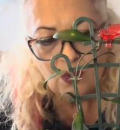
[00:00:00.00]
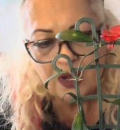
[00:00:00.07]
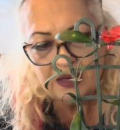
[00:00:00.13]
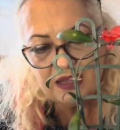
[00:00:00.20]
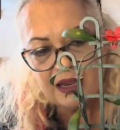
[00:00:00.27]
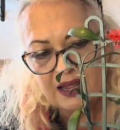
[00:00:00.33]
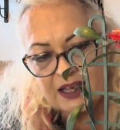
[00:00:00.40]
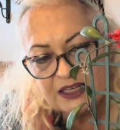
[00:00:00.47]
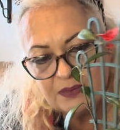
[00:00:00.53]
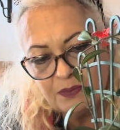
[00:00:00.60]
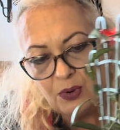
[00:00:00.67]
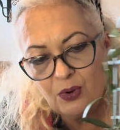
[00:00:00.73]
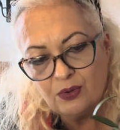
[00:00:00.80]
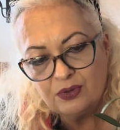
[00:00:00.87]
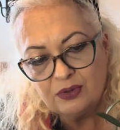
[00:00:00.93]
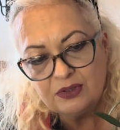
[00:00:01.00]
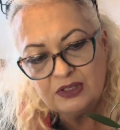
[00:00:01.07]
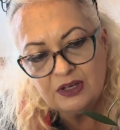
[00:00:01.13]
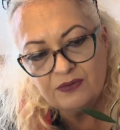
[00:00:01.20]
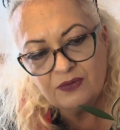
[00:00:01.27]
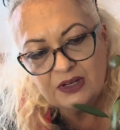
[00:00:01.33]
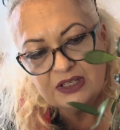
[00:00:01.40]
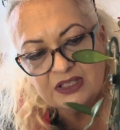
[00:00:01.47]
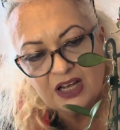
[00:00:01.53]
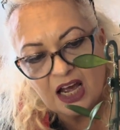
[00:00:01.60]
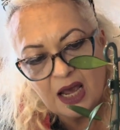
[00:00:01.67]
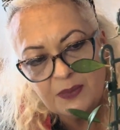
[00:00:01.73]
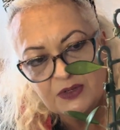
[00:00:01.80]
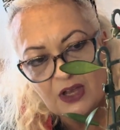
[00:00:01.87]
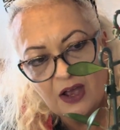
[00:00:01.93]
one that has both different
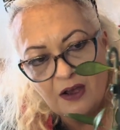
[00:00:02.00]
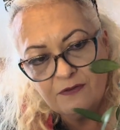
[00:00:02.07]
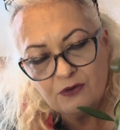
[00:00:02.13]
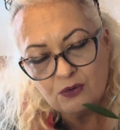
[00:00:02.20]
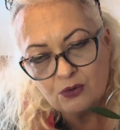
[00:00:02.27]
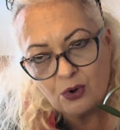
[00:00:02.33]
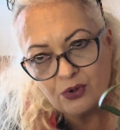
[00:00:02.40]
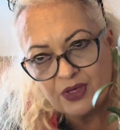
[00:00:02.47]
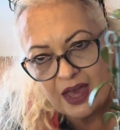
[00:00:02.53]
types of growth